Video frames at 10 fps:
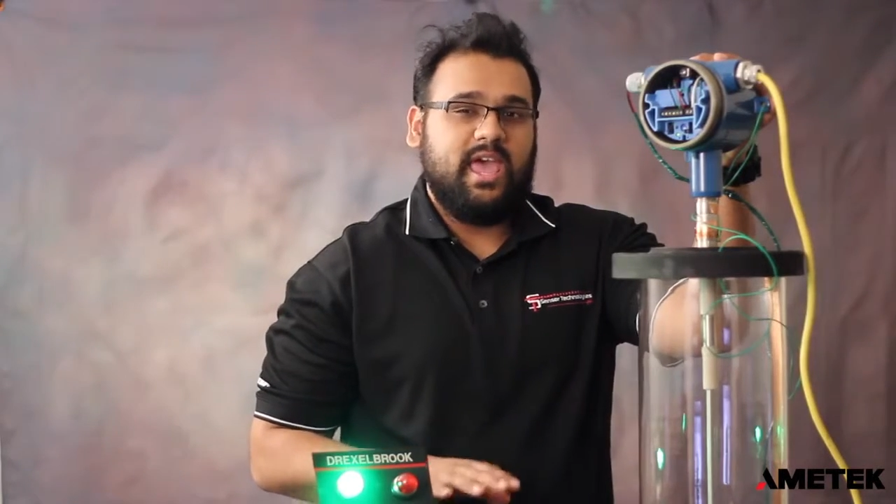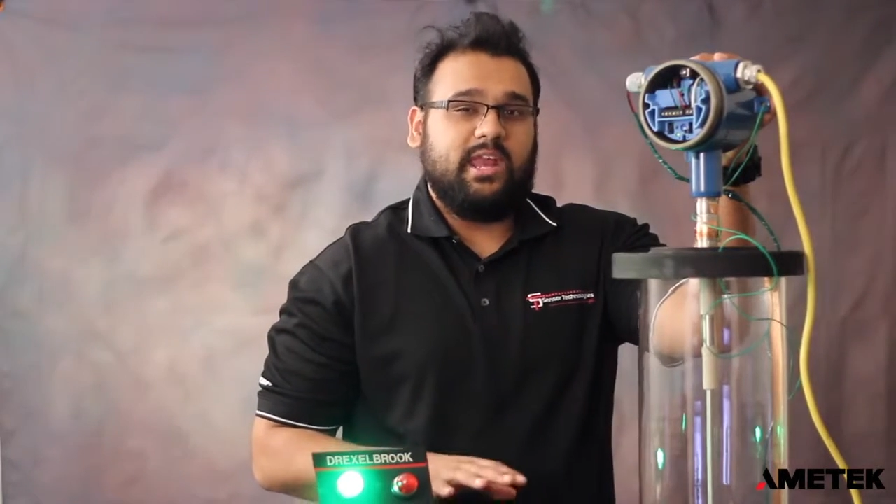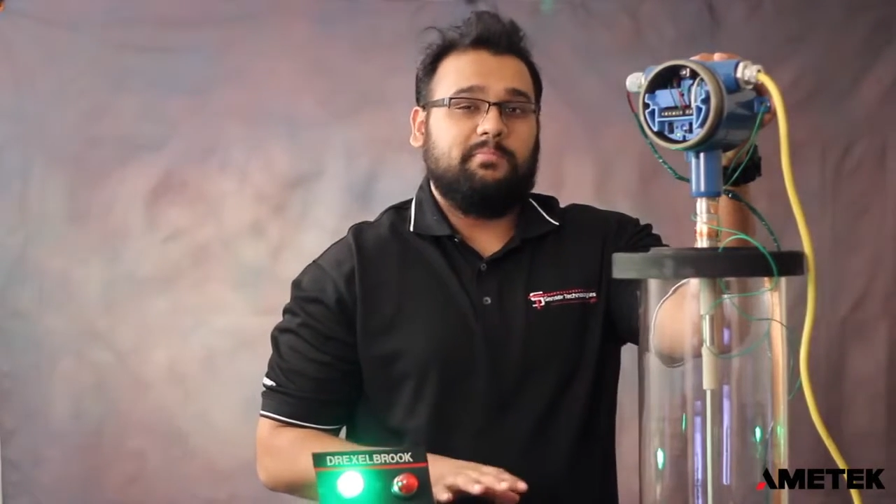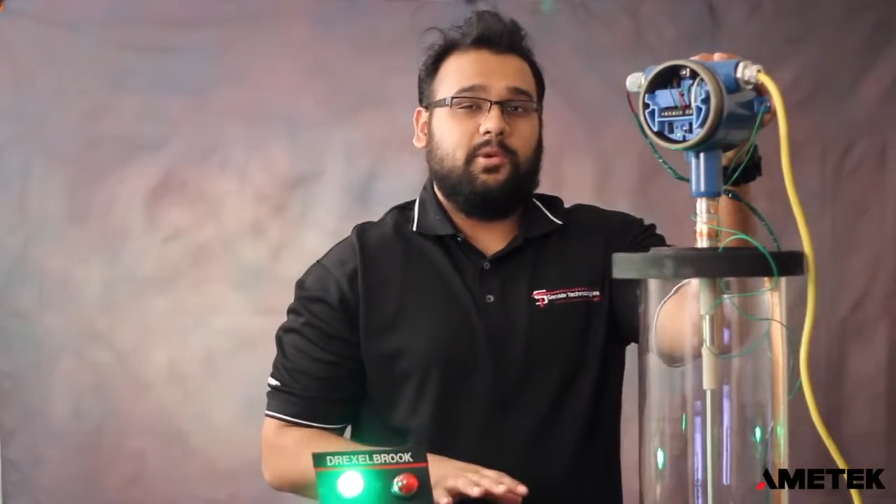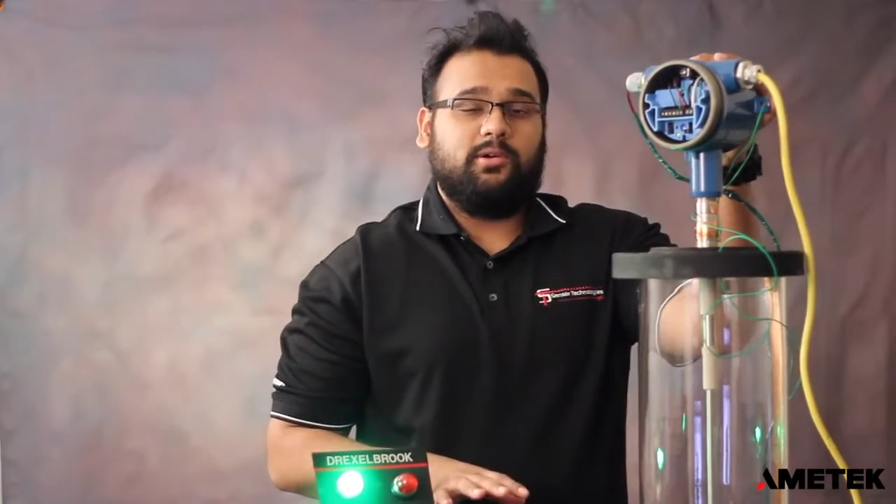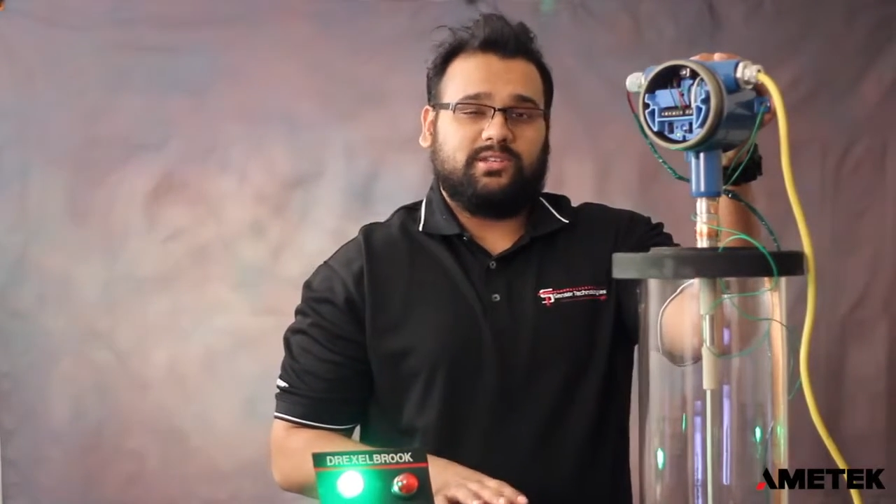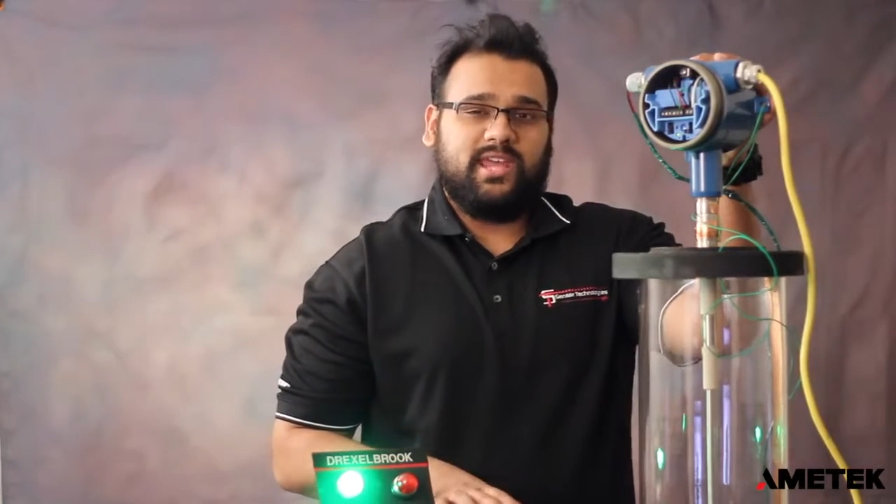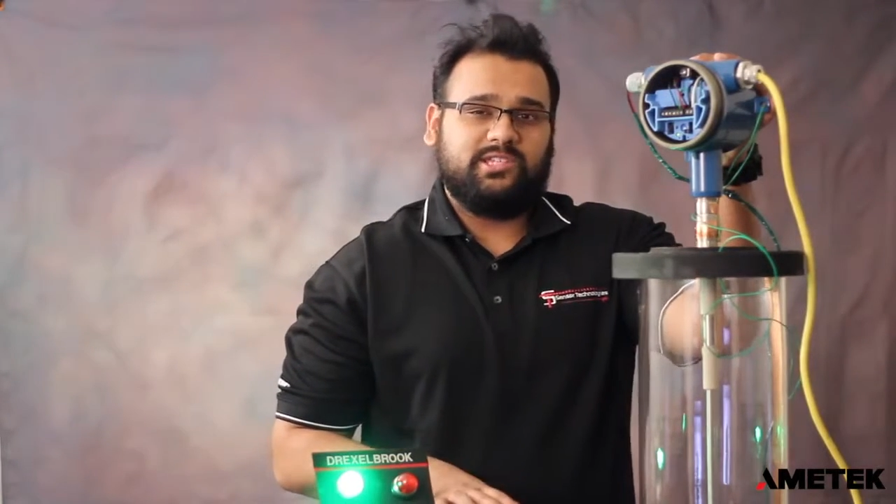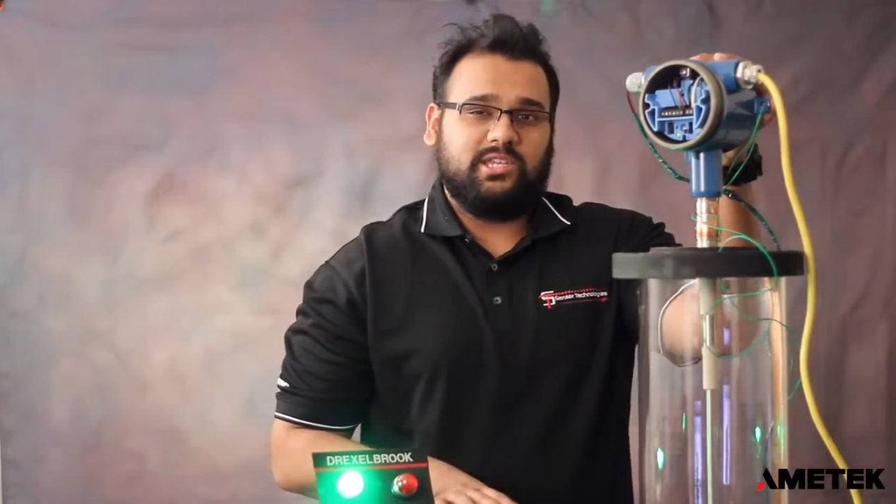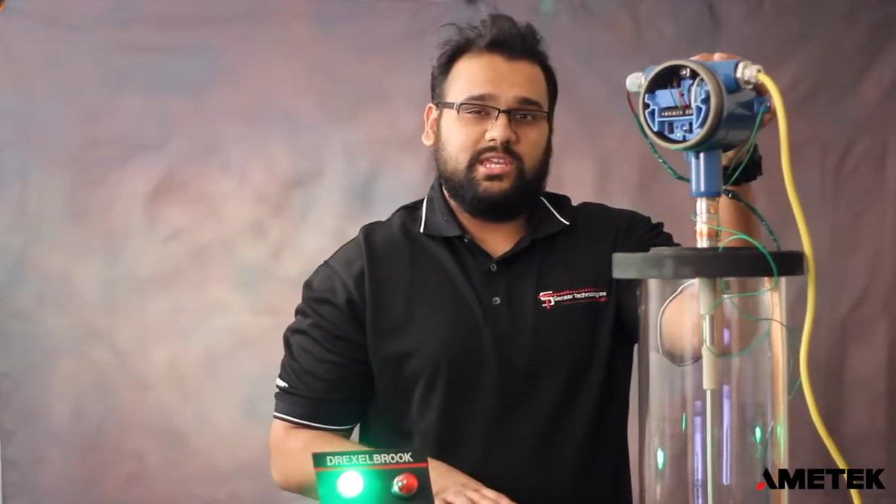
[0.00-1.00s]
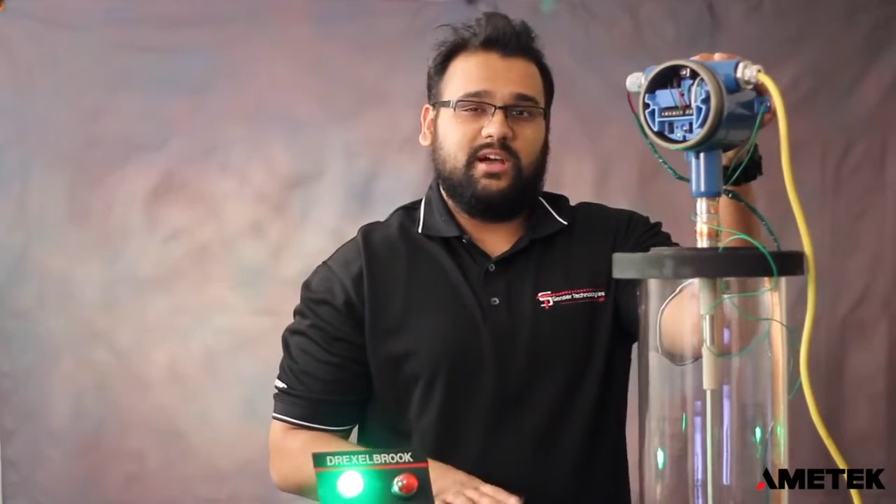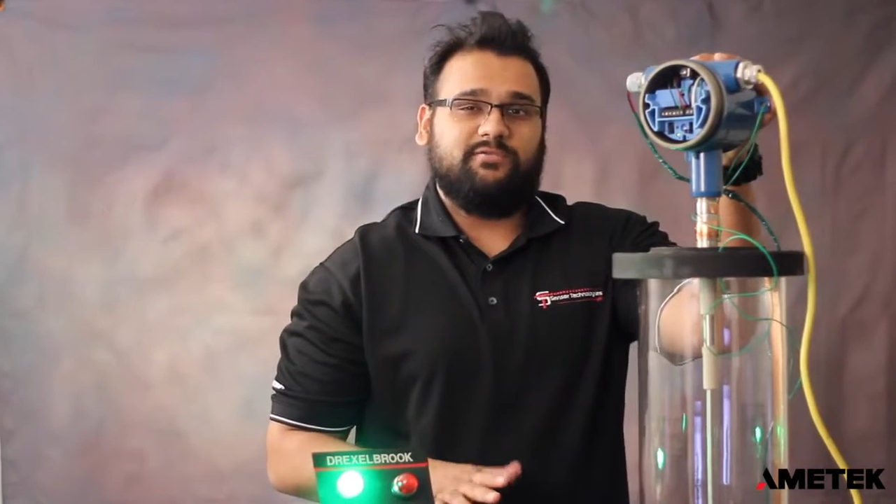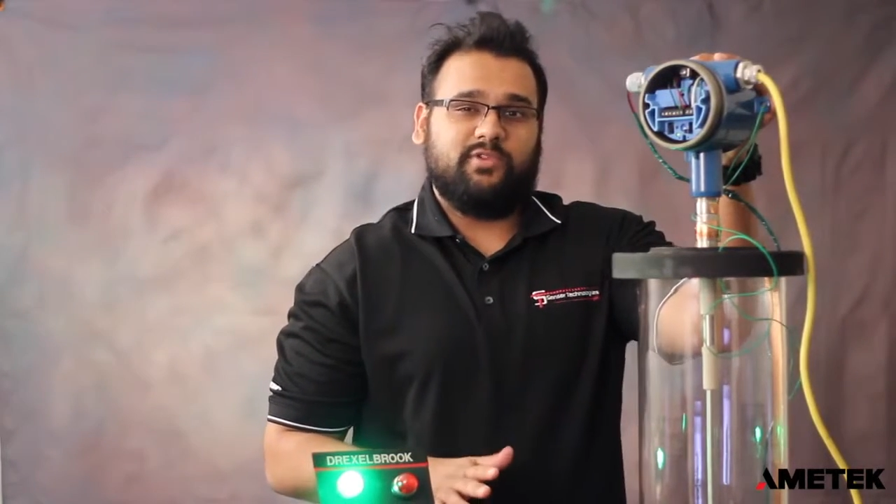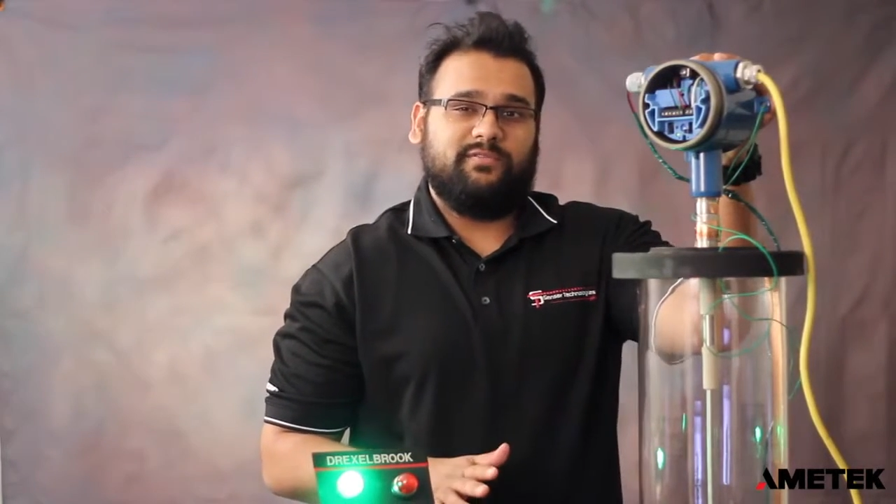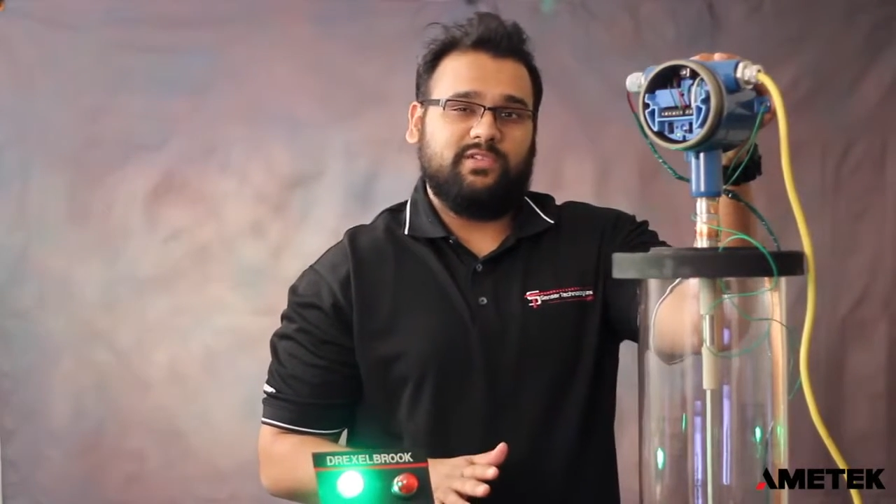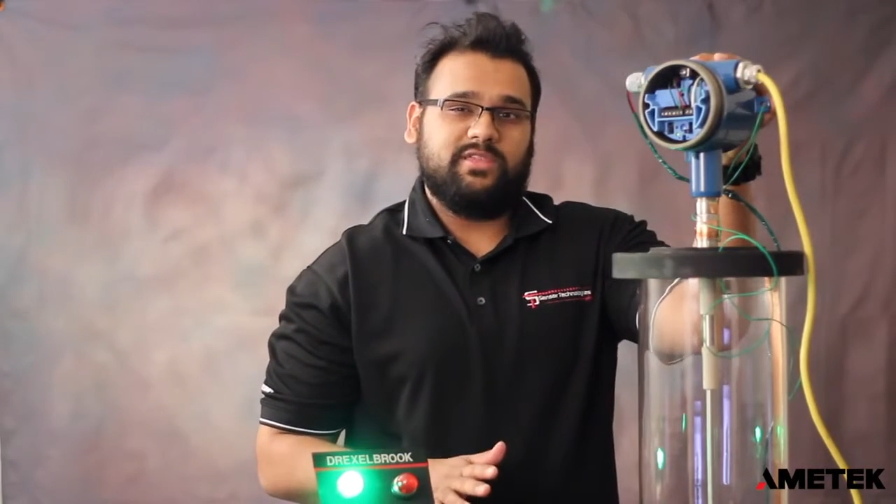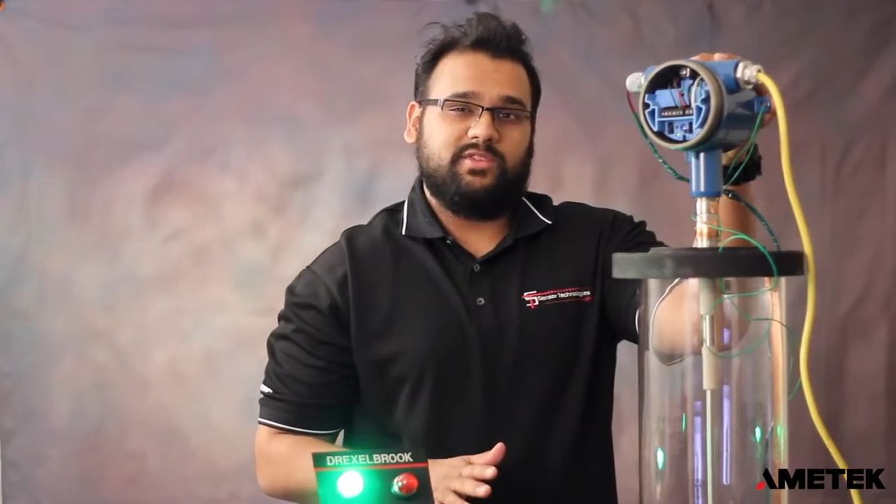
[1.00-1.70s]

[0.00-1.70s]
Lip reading: and a bulk density of roughly